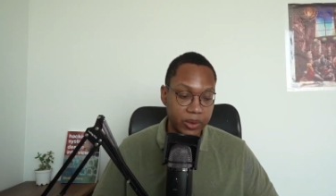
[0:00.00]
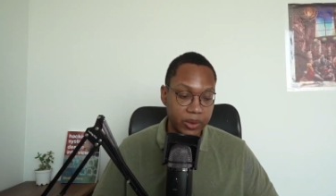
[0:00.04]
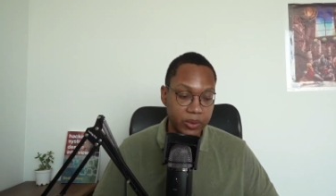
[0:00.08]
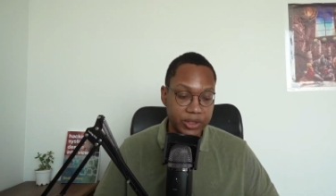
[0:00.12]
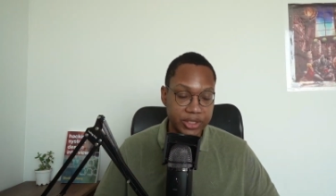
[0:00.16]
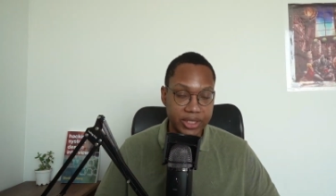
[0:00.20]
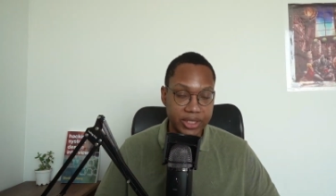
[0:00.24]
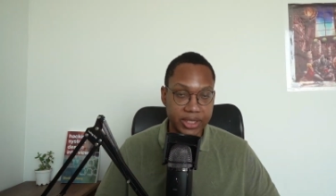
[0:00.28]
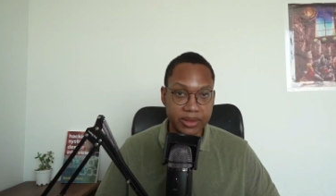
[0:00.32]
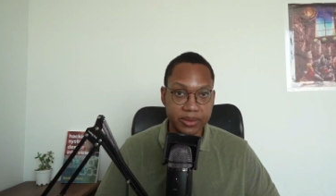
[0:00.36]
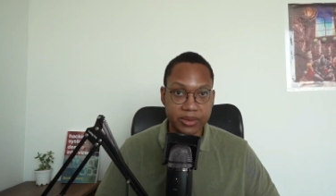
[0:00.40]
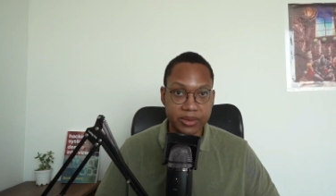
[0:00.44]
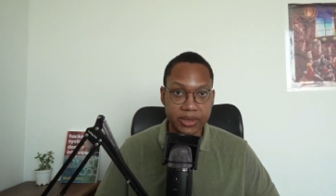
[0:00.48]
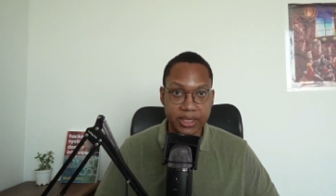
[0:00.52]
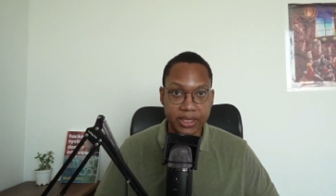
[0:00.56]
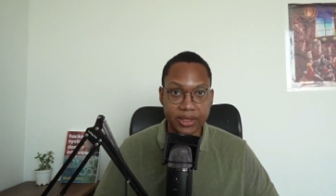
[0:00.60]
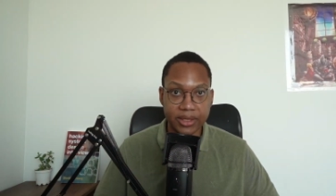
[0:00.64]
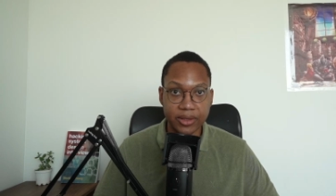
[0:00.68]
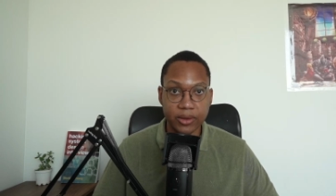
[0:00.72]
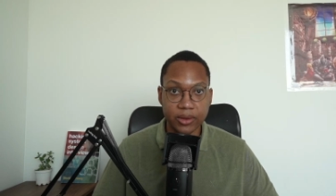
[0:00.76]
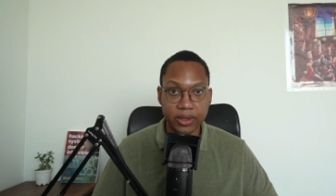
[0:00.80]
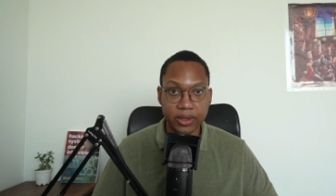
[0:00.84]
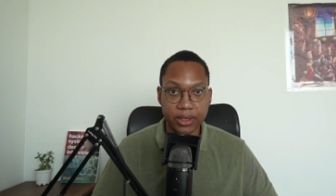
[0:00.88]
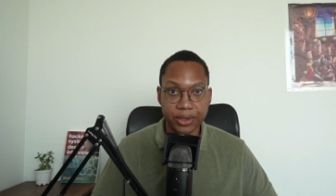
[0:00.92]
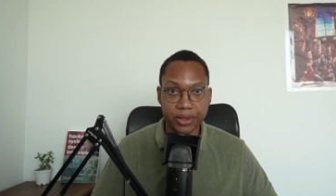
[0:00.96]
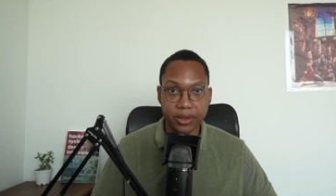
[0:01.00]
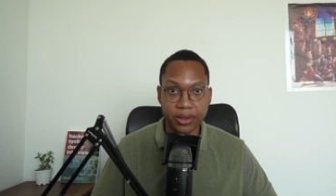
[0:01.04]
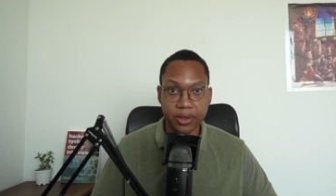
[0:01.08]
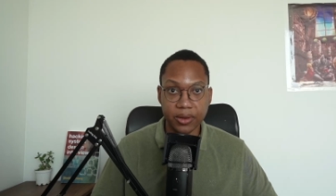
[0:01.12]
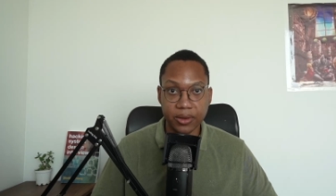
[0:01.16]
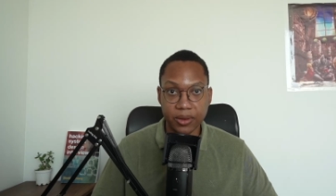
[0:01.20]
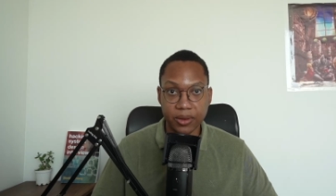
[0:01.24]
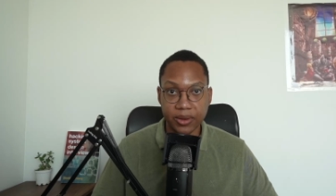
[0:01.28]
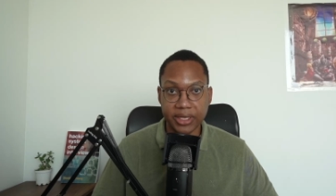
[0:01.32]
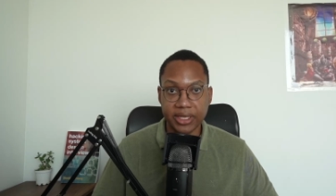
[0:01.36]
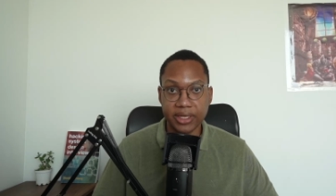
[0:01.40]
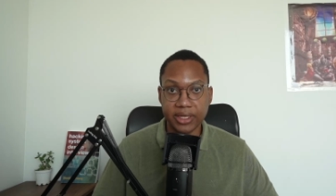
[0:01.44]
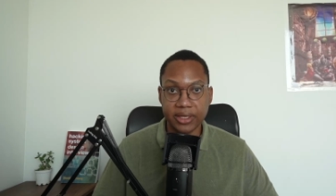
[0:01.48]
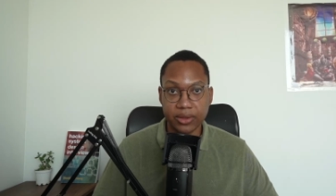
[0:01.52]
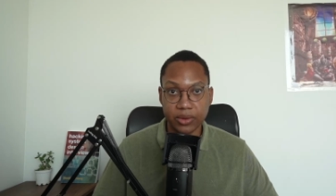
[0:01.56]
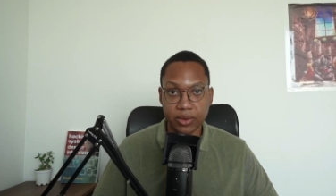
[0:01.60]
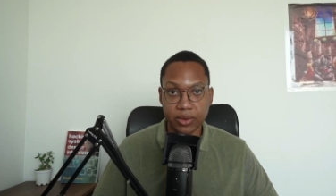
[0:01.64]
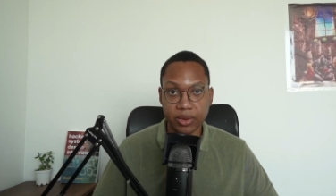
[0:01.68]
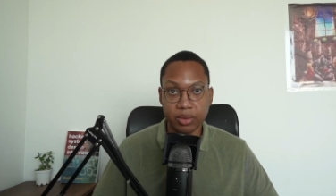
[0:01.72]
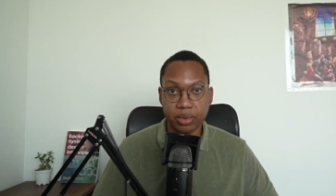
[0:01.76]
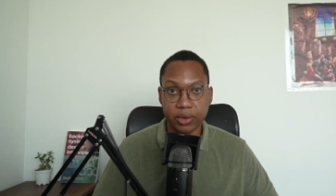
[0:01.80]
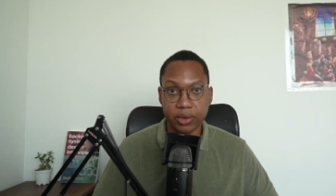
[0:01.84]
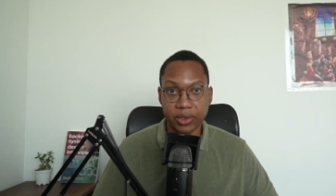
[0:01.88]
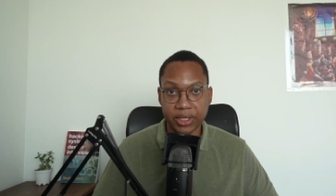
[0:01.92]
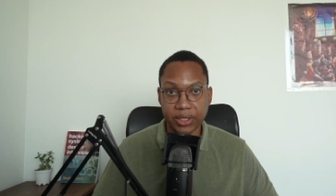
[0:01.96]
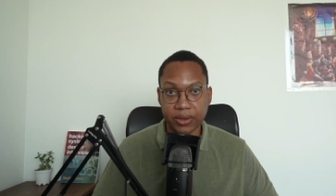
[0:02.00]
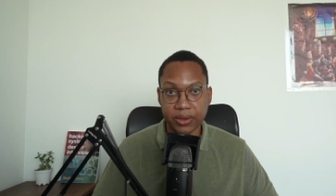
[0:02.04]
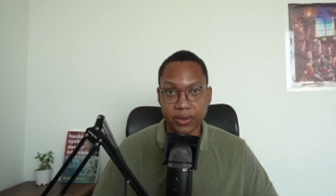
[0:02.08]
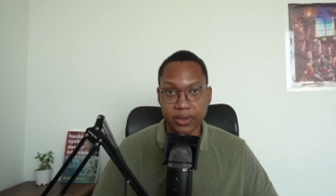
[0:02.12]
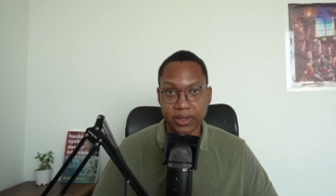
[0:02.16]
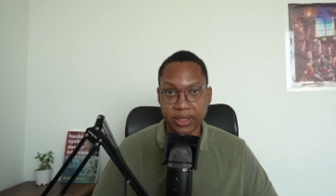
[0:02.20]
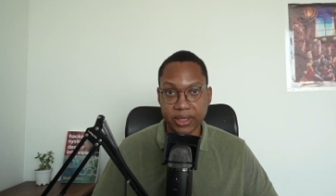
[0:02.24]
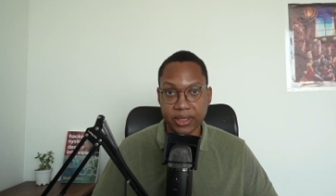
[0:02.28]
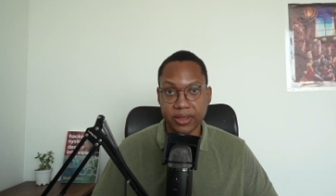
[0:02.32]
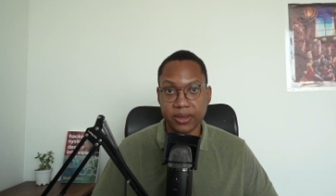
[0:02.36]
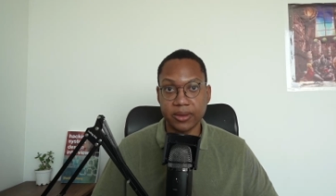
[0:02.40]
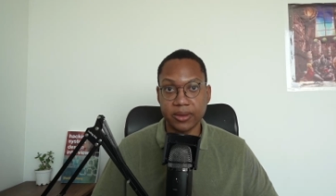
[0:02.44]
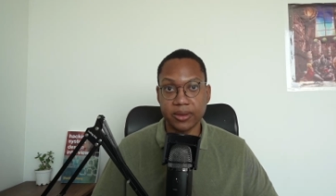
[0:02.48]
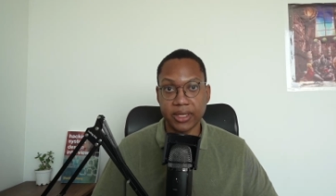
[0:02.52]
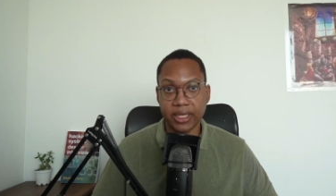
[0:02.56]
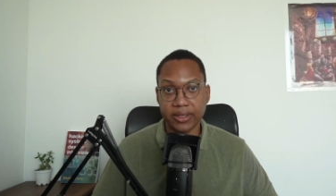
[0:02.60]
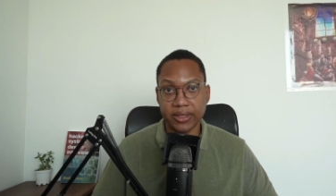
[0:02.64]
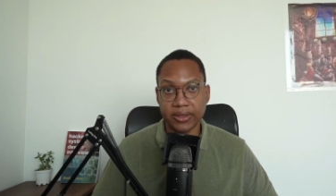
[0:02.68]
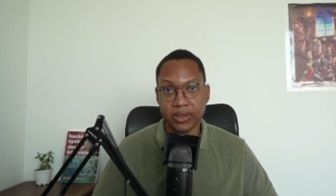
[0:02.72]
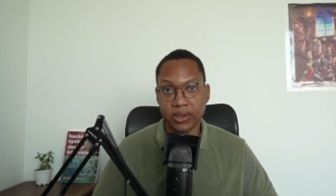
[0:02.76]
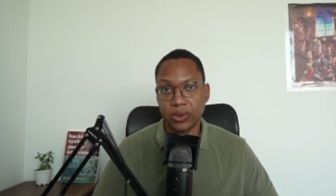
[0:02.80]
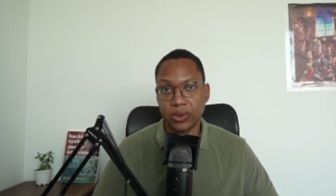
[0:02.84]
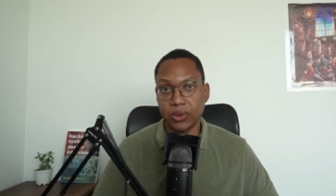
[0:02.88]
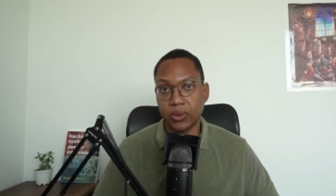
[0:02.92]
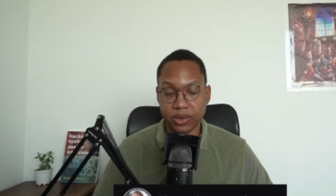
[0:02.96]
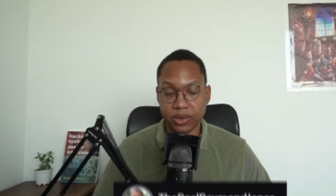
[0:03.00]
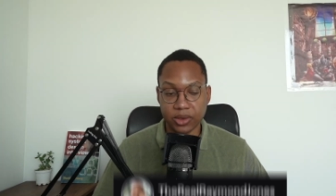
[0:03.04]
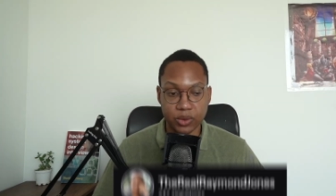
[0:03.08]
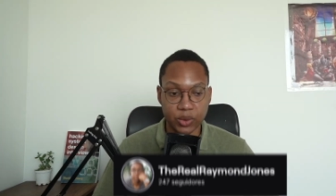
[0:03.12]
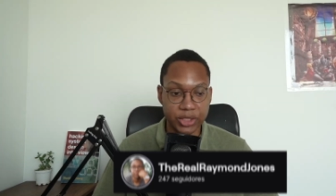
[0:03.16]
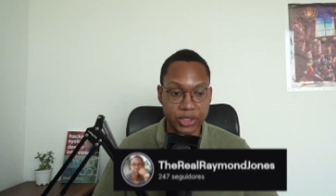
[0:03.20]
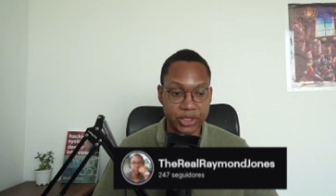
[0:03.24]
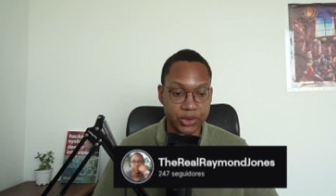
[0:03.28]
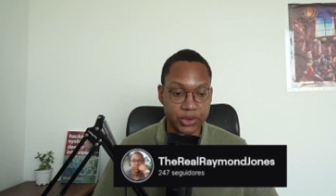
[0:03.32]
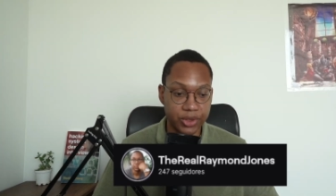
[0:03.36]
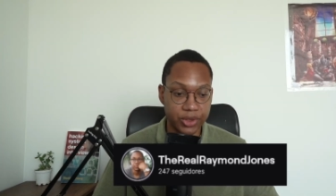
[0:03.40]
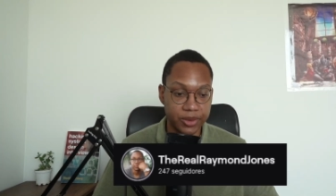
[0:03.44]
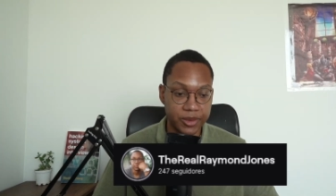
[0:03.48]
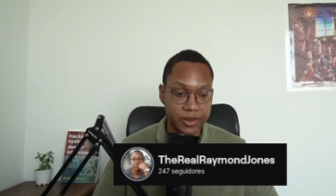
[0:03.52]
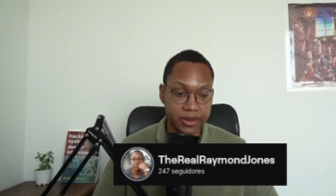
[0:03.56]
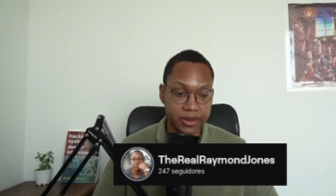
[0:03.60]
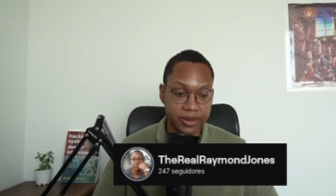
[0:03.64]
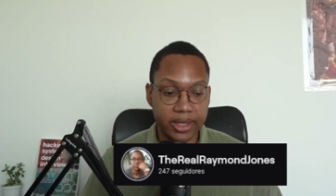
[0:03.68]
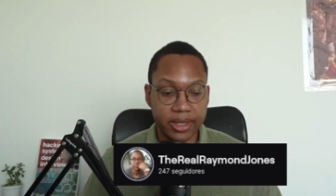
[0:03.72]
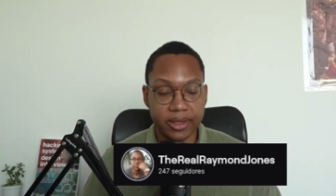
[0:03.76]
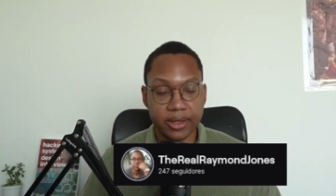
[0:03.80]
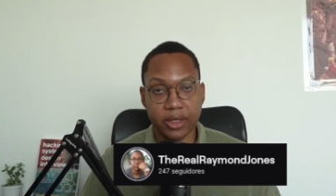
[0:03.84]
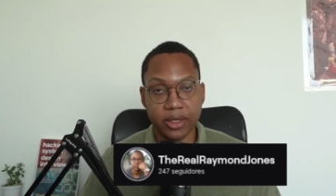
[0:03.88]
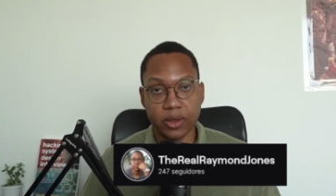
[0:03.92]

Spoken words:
wish I did it earlier, although I did do it pretty early thanks to Twitch streaming.